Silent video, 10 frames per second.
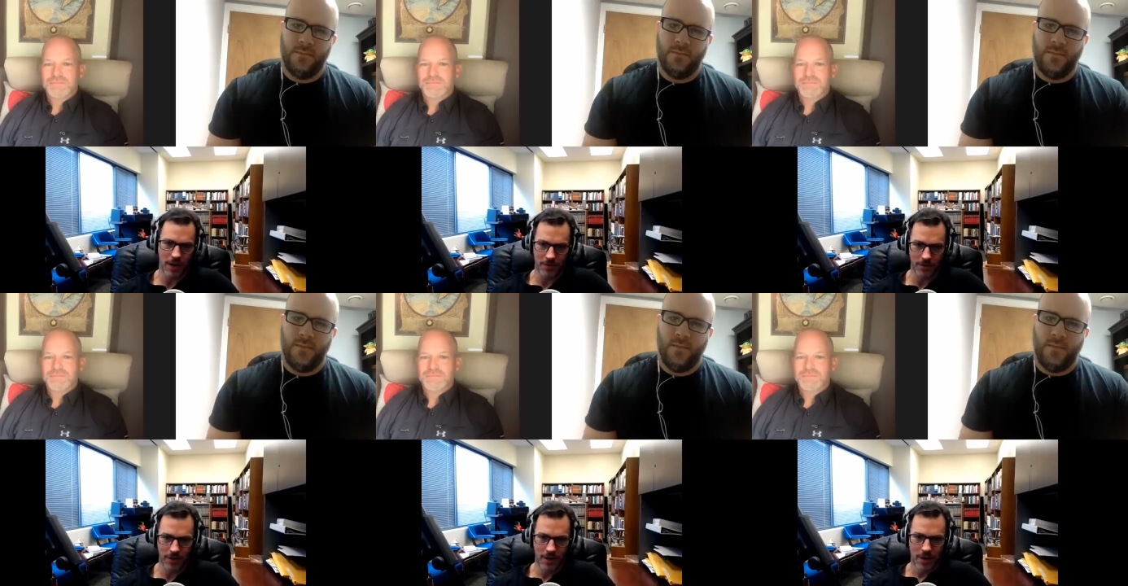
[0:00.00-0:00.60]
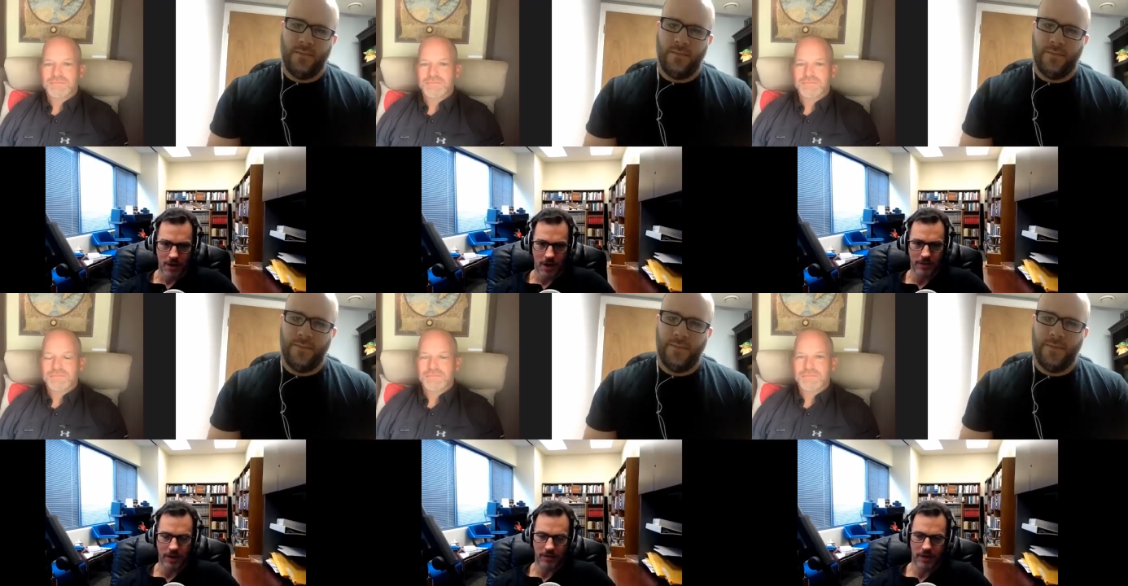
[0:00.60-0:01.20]
Speaker 1: other
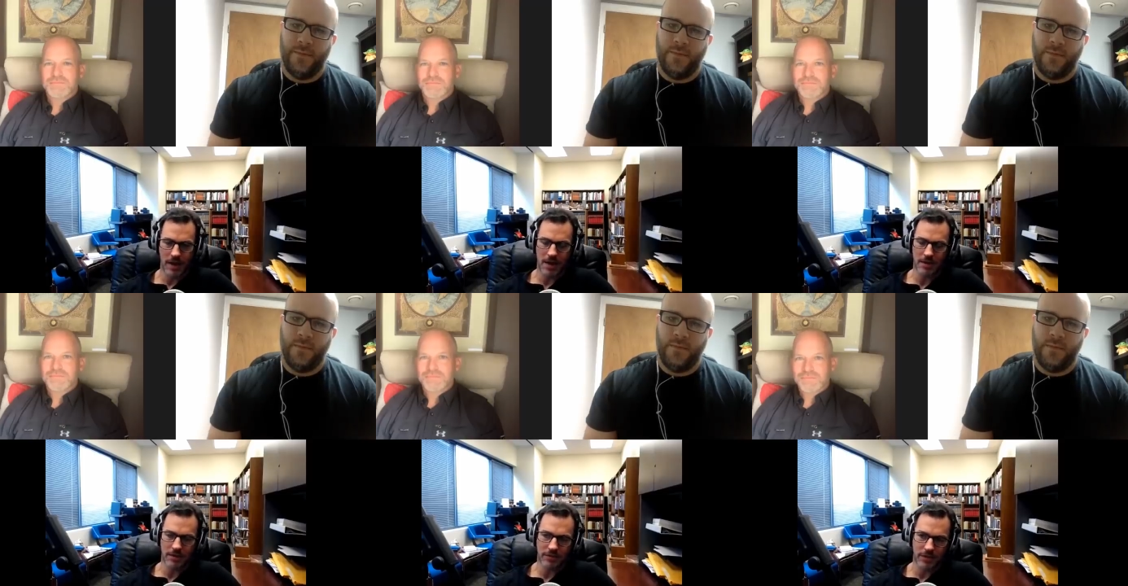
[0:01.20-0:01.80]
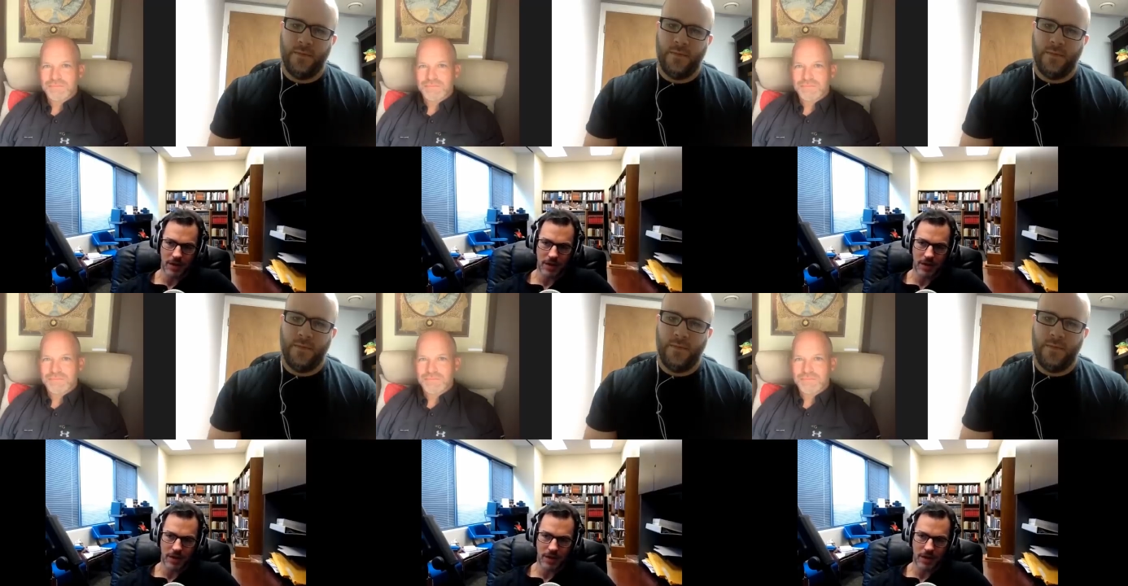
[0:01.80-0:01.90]
contexts uh,